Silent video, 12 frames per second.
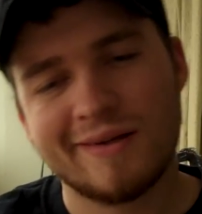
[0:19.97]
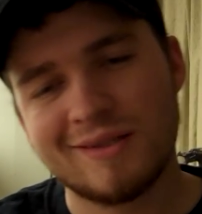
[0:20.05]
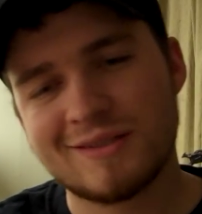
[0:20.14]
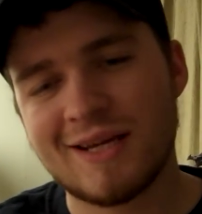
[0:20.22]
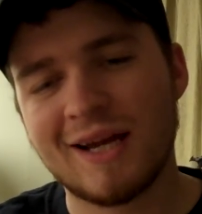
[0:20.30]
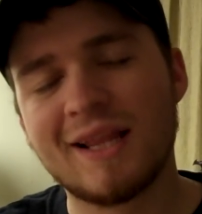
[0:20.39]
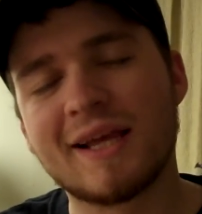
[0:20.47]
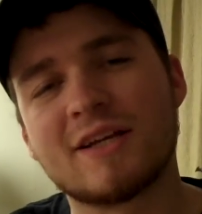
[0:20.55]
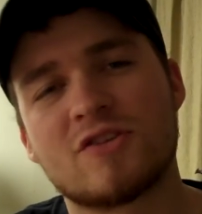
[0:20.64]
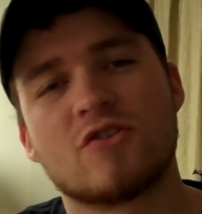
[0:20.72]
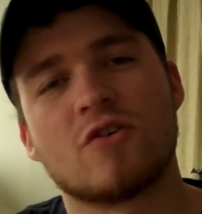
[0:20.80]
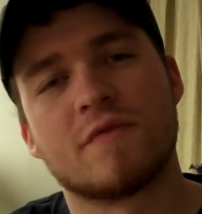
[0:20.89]
it's kind of like
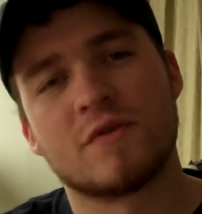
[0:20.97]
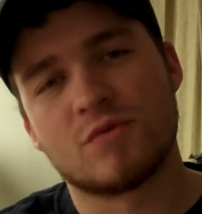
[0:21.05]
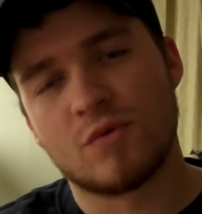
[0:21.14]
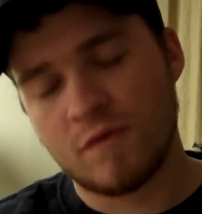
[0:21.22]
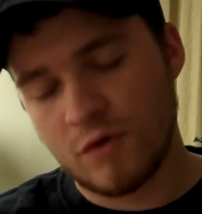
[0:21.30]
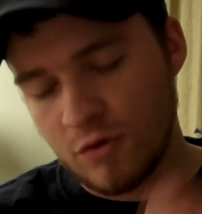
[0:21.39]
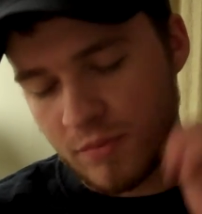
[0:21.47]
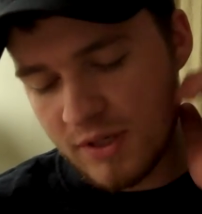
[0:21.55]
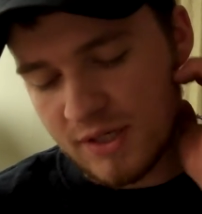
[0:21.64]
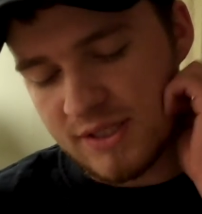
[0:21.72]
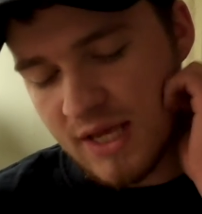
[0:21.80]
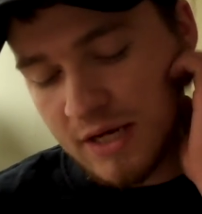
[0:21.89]
a surface review,
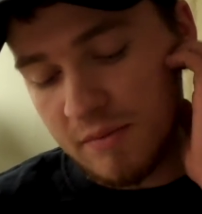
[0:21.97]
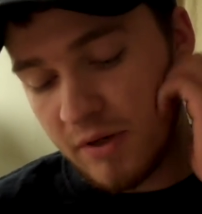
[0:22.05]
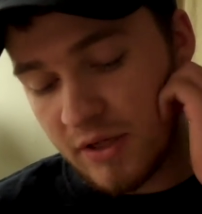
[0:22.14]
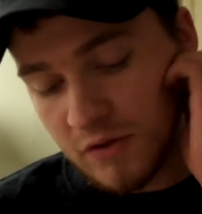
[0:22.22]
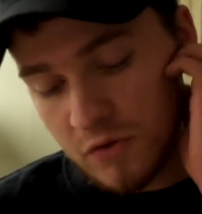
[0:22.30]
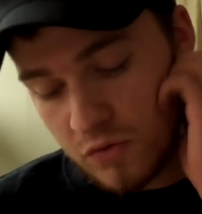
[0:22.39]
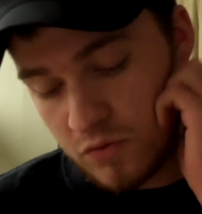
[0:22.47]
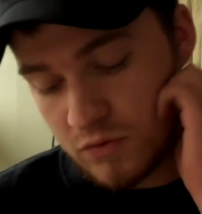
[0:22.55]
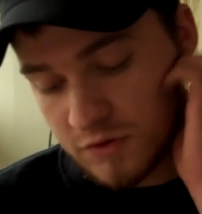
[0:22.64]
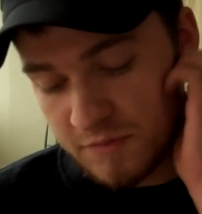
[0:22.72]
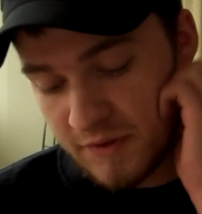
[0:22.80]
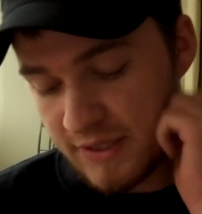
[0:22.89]
because anybody
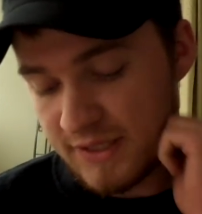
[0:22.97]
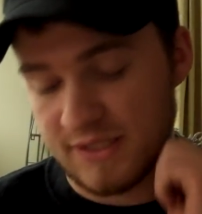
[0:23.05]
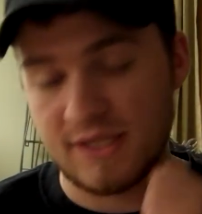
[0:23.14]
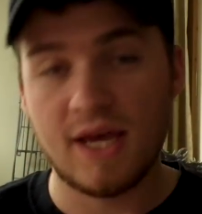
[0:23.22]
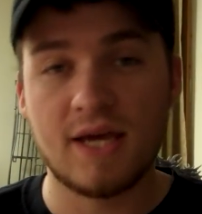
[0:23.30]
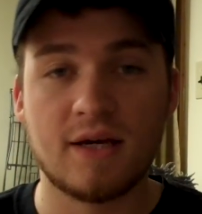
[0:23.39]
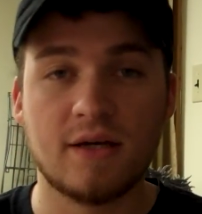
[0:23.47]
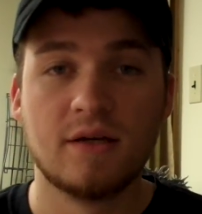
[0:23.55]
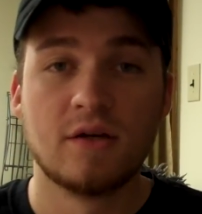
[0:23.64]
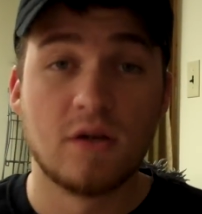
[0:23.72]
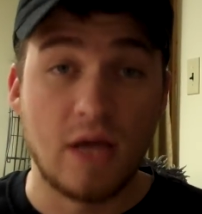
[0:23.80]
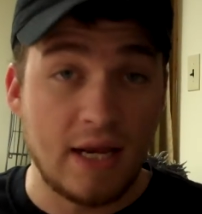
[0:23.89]
who's played Disgaea,
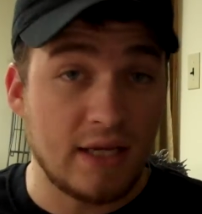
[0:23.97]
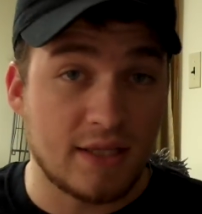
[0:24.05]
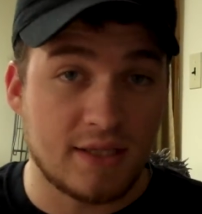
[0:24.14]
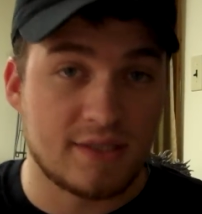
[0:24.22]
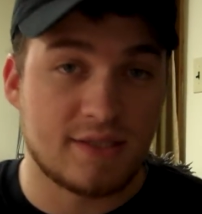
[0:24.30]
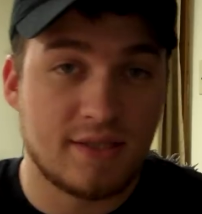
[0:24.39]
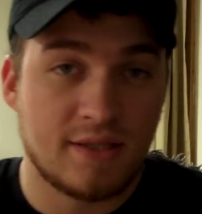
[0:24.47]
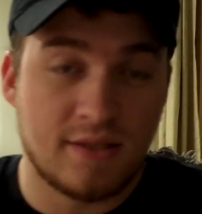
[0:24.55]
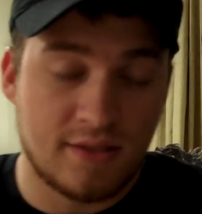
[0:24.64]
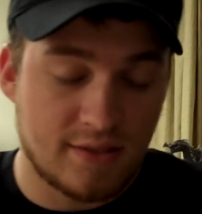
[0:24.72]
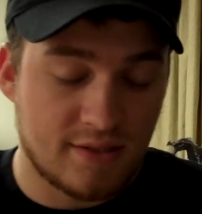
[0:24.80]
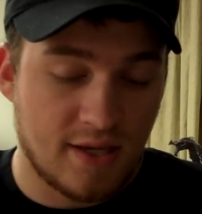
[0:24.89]
any of this,
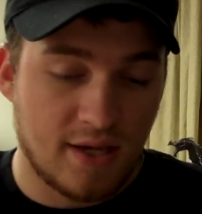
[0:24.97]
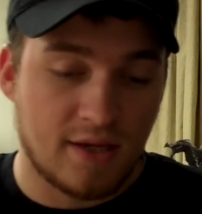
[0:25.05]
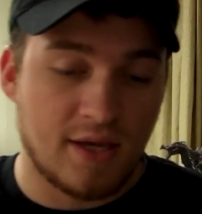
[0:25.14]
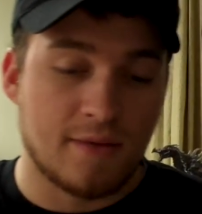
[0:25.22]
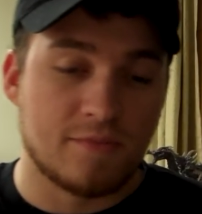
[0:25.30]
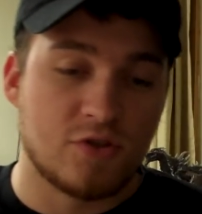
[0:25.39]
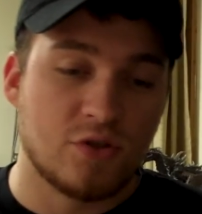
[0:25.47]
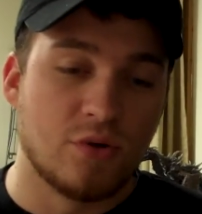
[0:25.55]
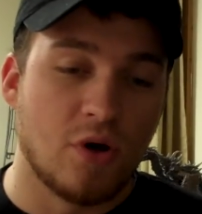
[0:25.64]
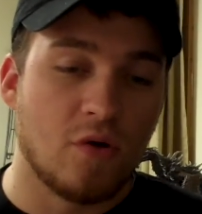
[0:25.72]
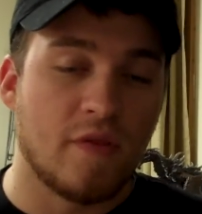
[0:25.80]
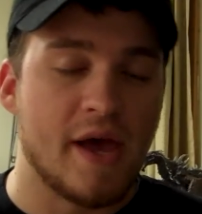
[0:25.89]
the Disgaea games, you
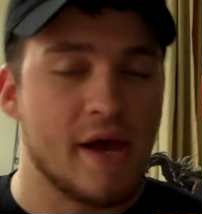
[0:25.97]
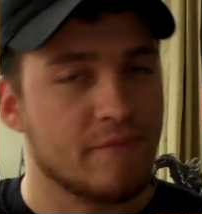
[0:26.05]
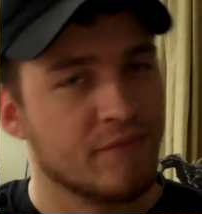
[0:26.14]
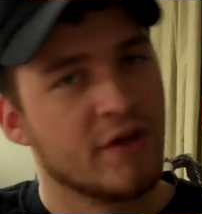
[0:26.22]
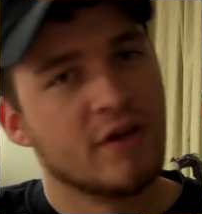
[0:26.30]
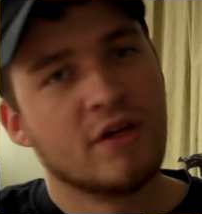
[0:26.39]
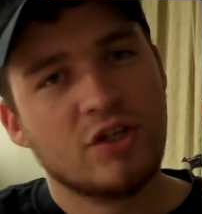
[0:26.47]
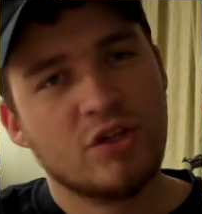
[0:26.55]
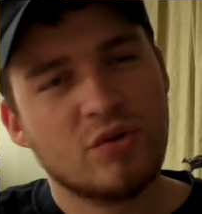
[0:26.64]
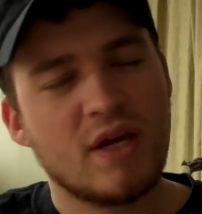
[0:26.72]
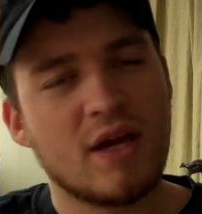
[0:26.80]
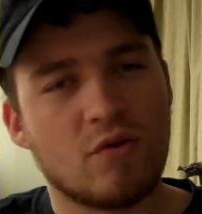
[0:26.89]
know that
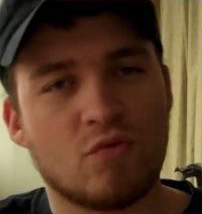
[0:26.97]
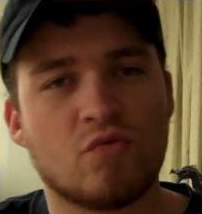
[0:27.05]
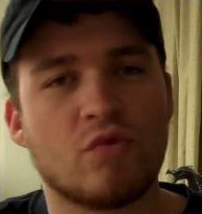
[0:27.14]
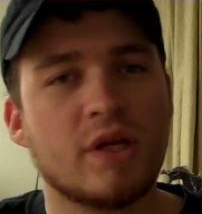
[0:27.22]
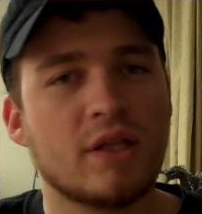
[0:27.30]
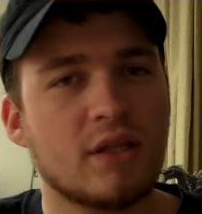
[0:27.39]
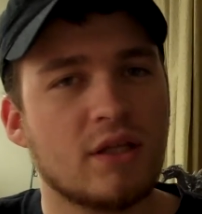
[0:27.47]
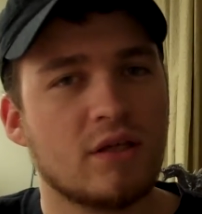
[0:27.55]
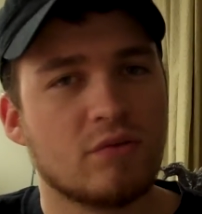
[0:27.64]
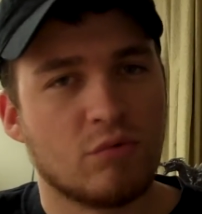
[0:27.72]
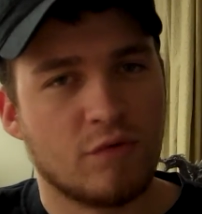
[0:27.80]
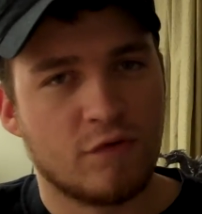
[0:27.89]
you can't
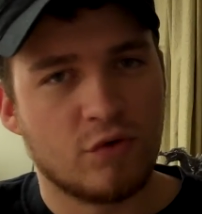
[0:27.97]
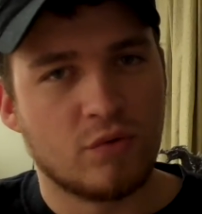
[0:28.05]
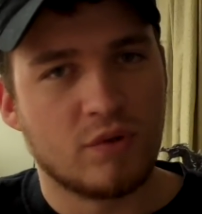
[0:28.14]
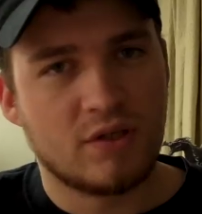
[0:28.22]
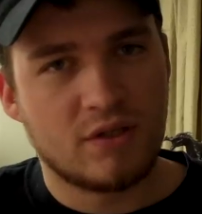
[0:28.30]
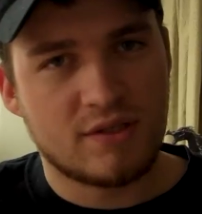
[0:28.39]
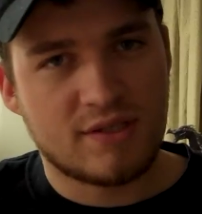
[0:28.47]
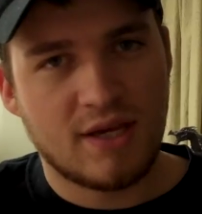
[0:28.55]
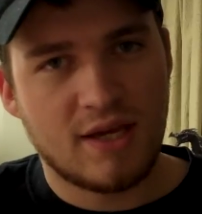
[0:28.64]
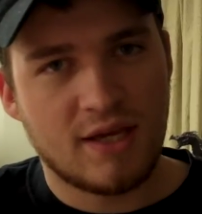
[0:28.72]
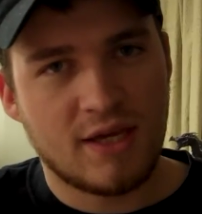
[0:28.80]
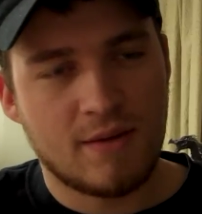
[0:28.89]
really review a
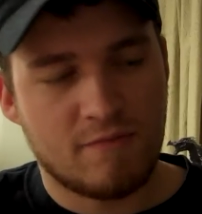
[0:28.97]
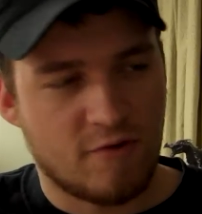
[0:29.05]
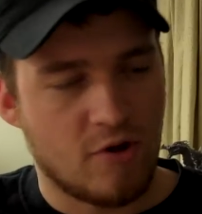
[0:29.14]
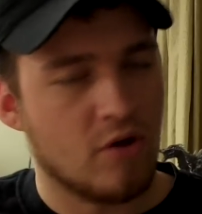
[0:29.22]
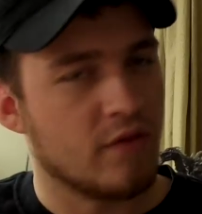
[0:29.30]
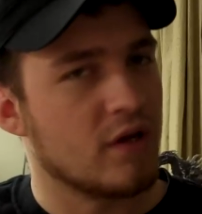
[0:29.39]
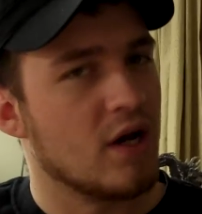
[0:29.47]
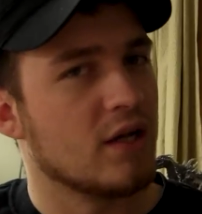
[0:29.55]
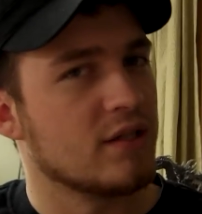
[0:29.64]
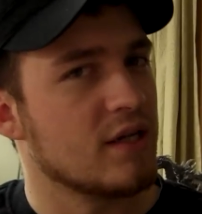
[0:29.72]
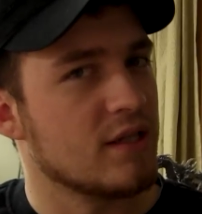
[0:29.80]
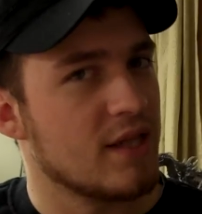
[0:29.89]
Disgaea game for all the
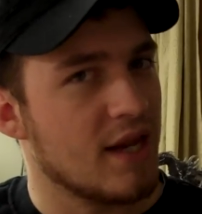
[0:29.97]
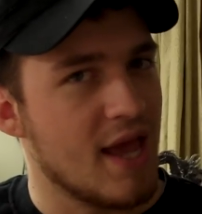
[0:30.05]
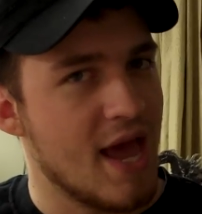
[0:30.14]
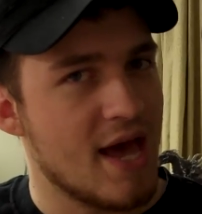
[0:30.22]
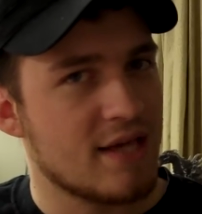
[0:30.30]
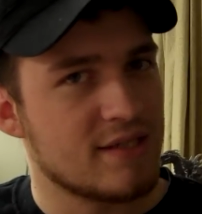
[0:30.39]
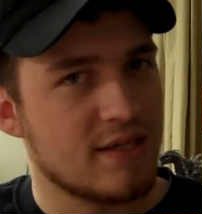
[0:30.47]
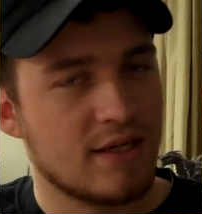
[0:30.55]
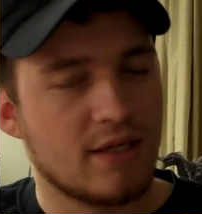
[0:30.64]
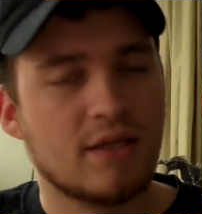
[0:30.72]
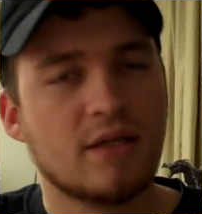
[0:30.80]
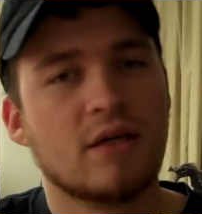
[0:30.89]
content that it has
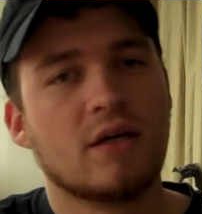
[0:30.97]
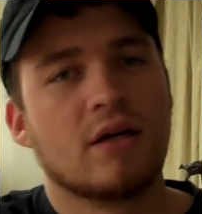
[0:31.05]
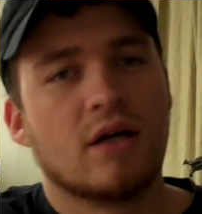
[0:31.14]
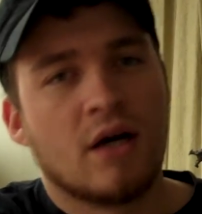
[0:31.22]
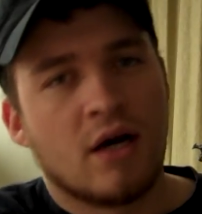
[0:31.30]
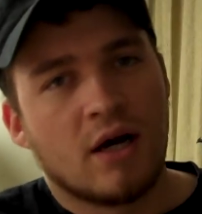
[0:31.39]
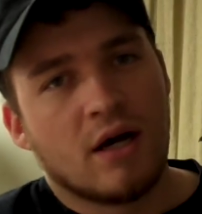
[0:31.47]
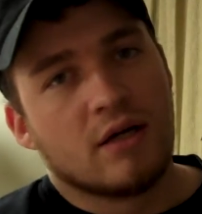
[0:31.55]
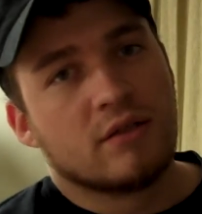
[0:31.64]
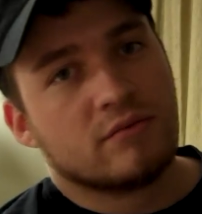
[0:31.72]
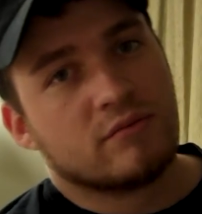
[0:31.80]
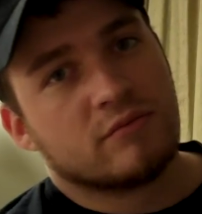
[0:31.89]
in it
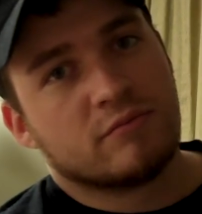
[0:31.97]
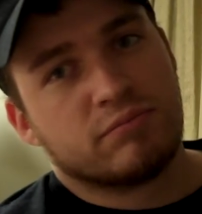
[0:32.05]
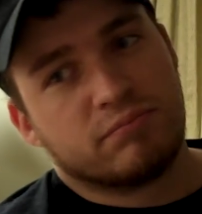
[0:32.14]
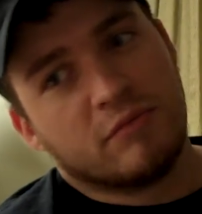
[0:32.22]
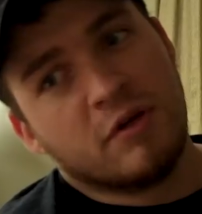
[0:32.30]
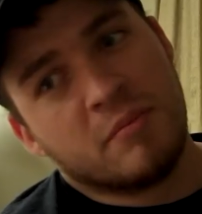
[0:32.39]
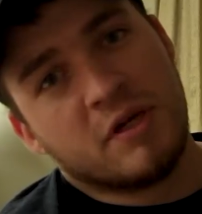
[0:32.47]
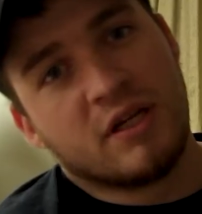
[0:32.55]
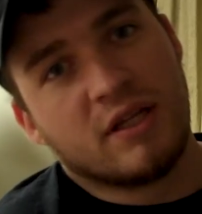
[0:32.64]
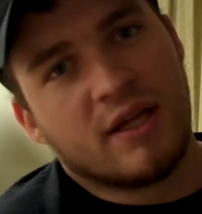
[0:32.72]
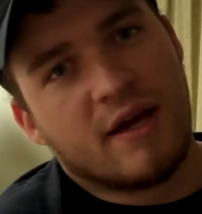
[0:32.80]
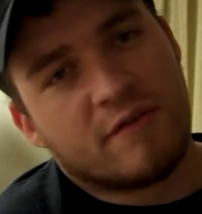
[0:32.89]
uh,
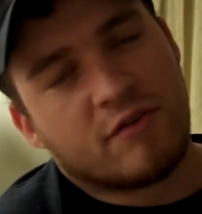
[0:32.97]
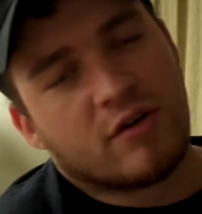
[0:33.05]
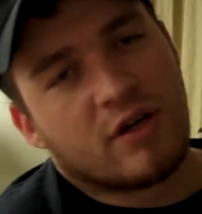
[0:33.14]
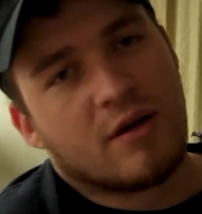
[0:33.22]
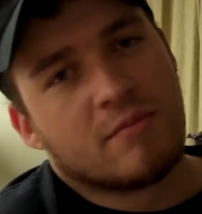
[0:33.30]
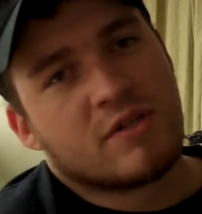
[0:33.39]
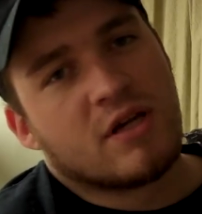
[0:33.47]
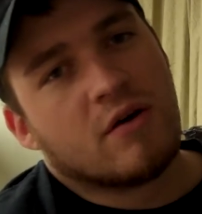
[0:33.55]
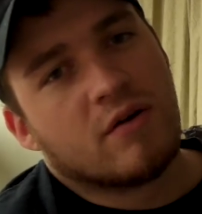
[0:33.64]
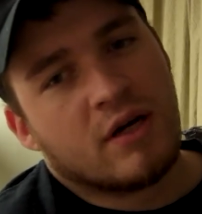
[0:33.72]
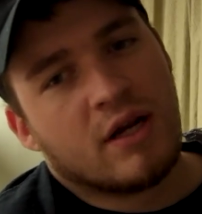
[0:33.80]
immediately after it comes out.